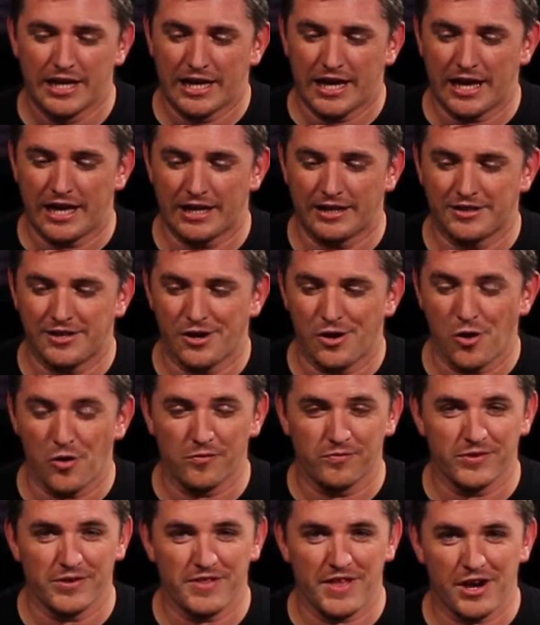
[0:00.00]
And uh,
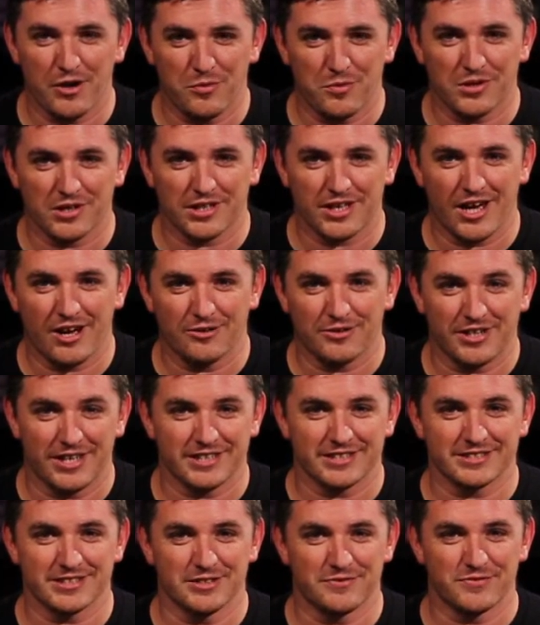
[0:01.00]
hopefully that'll work out
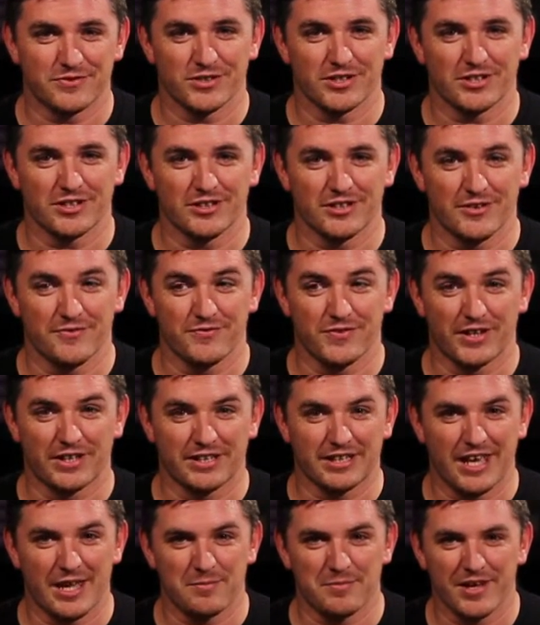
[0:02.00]
nicely for a, a
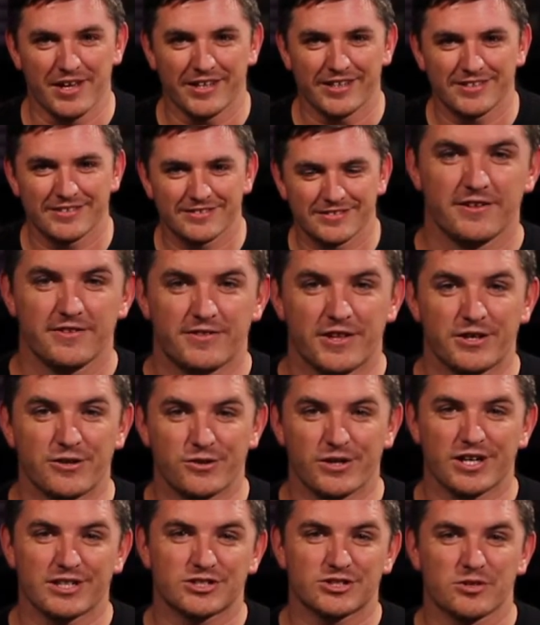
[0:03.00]
fun game night. Thank
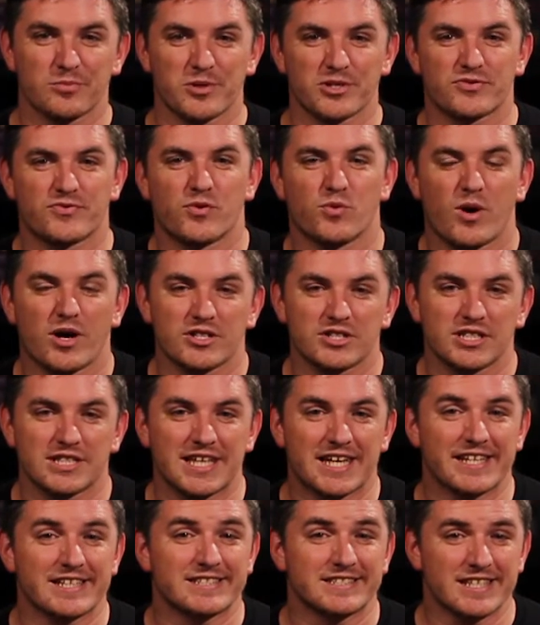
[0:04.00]
you guys so much for watching.
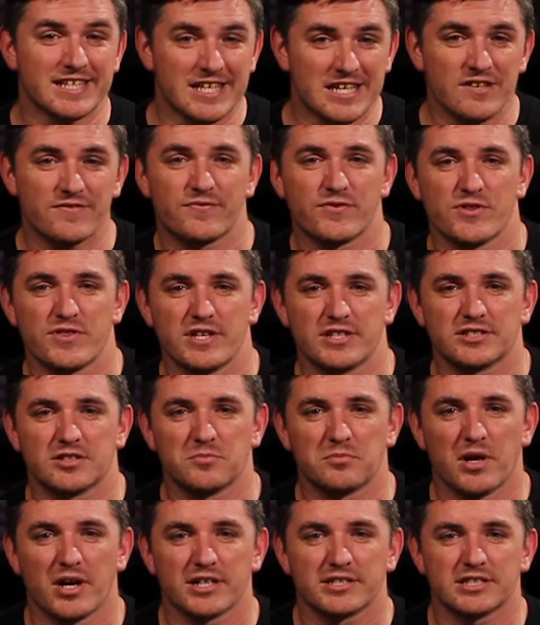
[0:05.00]
That is it for this
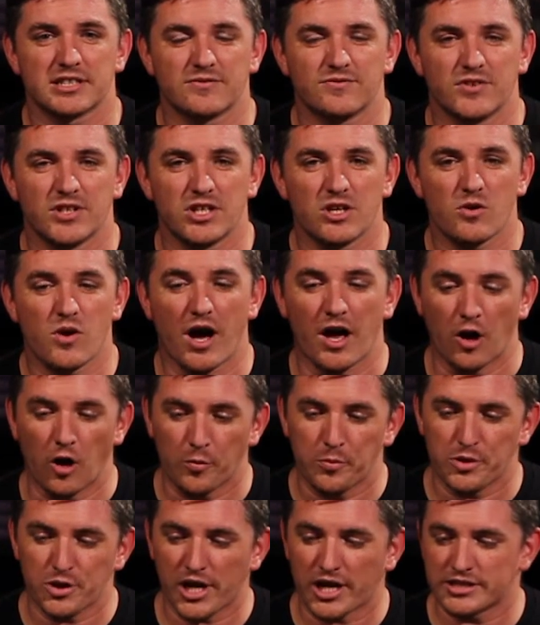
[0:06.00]
unboxing video. I
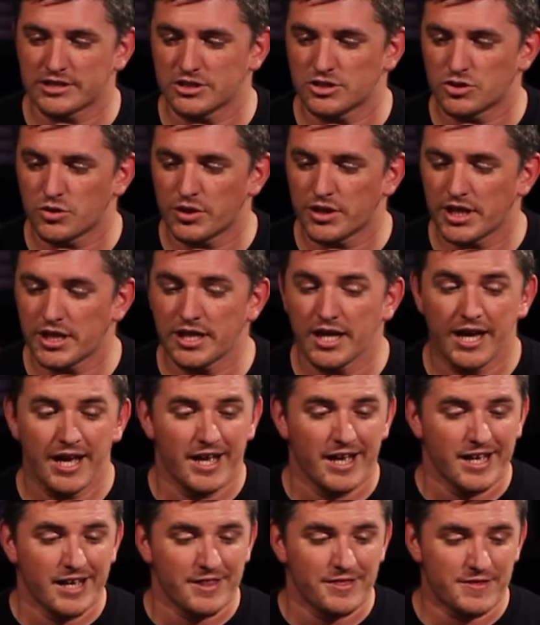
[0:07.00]
hope you guys enjoyed it.
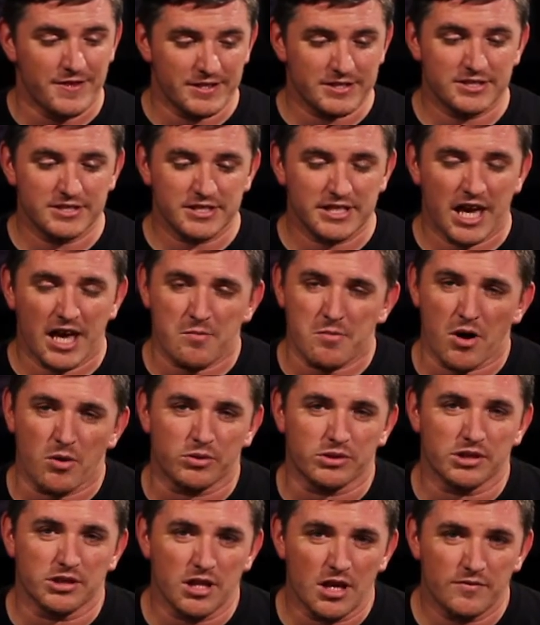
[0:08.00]
This is a game I
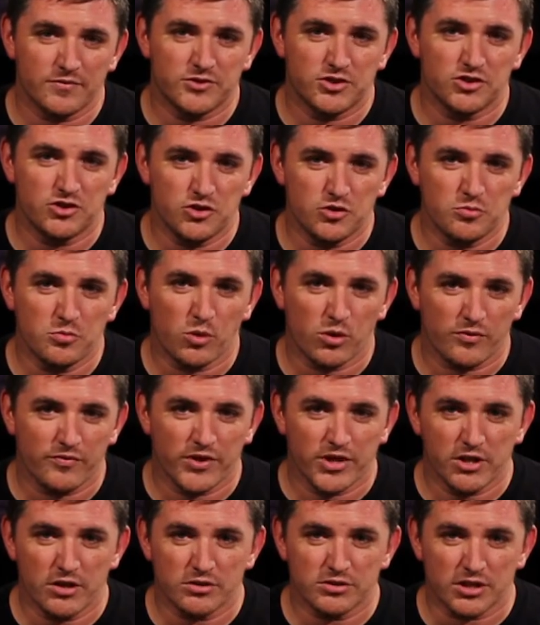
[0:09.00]
would love to do more
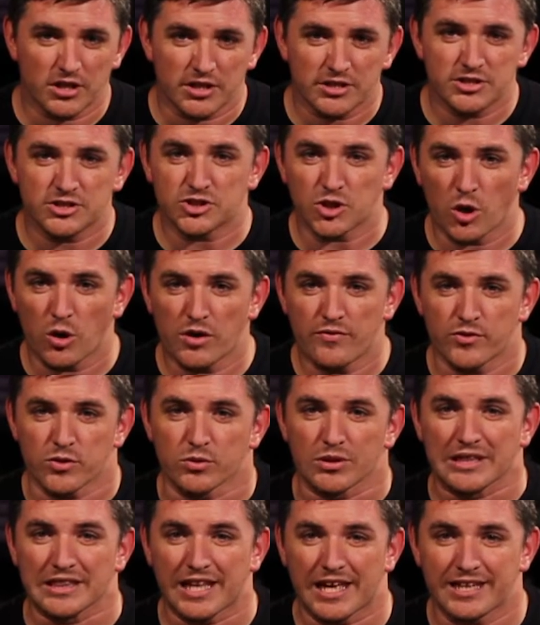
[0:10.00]
videos on, so if
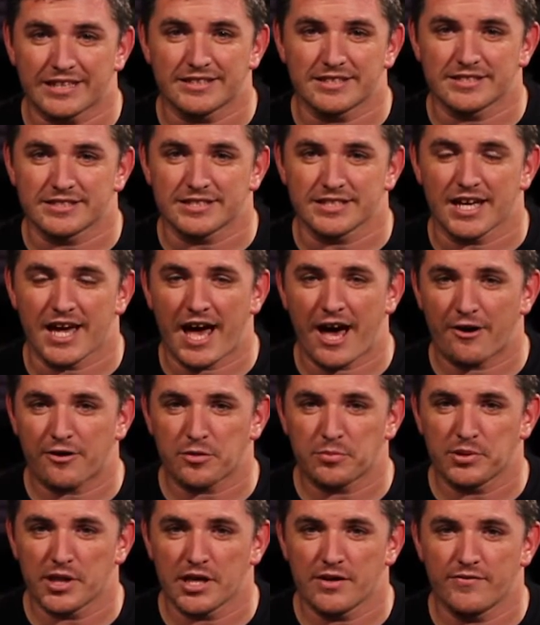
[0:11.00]
you would like to see a how
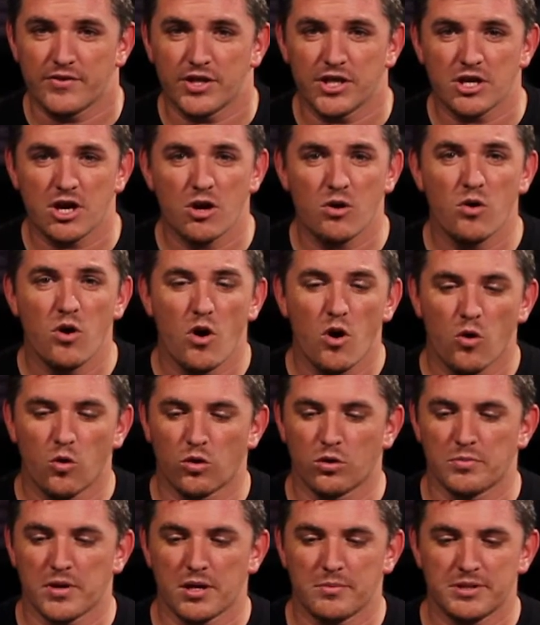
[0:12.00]
to play video
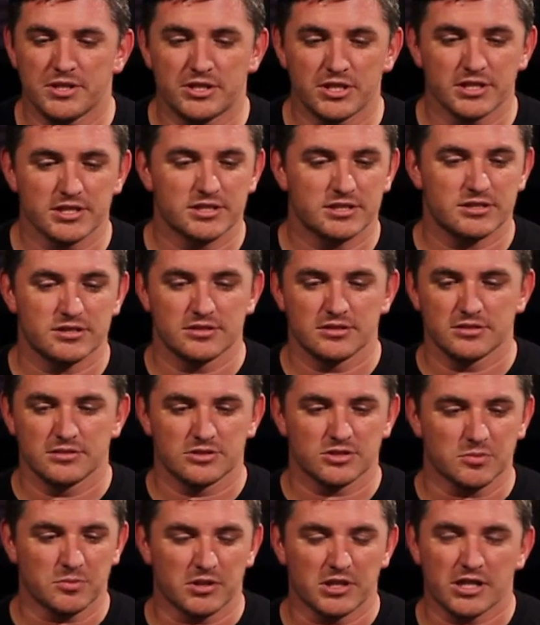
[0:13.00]
or maybe just
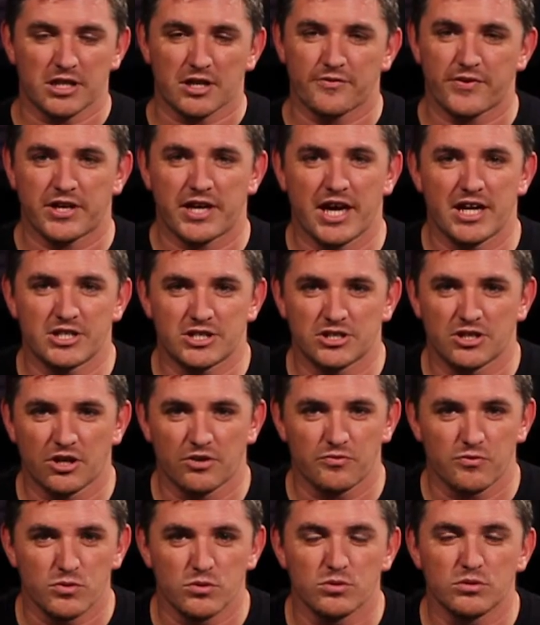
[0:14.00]
some clarification
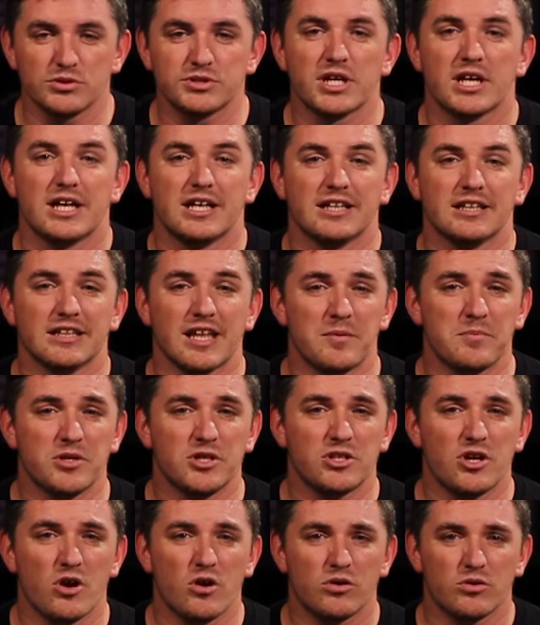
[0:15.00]
on rules, let
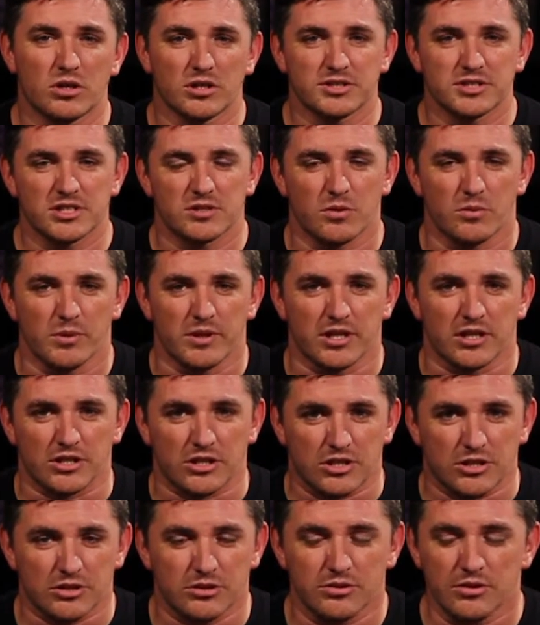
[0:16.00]
me know and I'll see what we
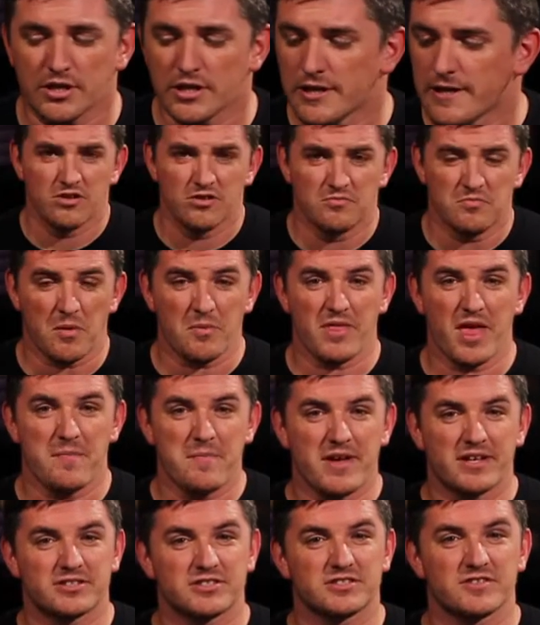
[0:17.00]
can do. Remember that
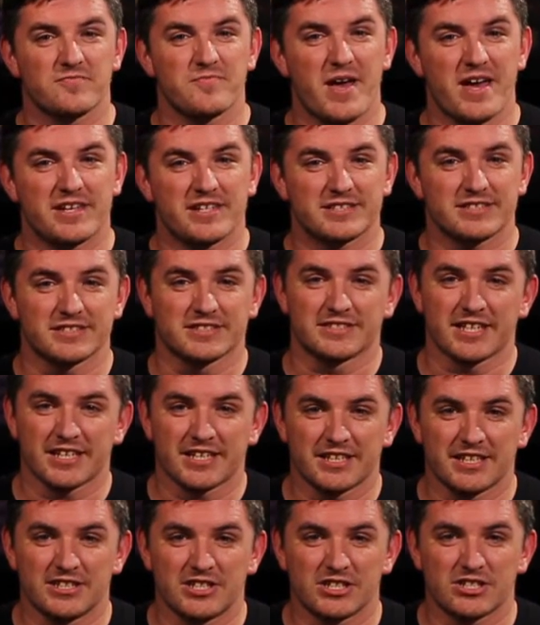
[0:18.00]
Mansions of Madness, the
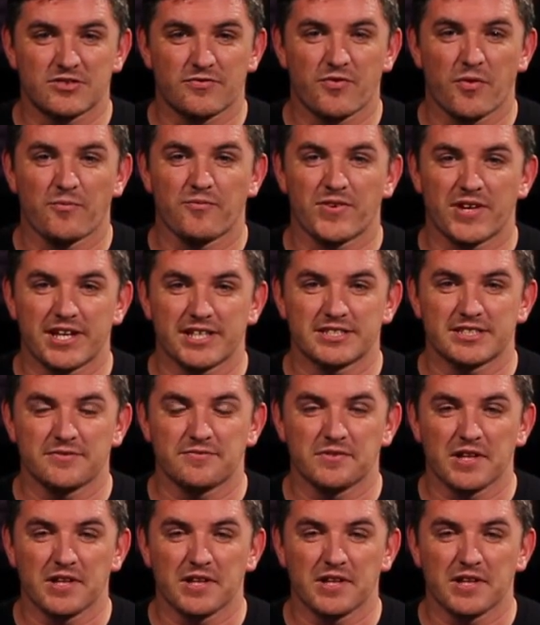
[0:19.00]
second edition from Fantasy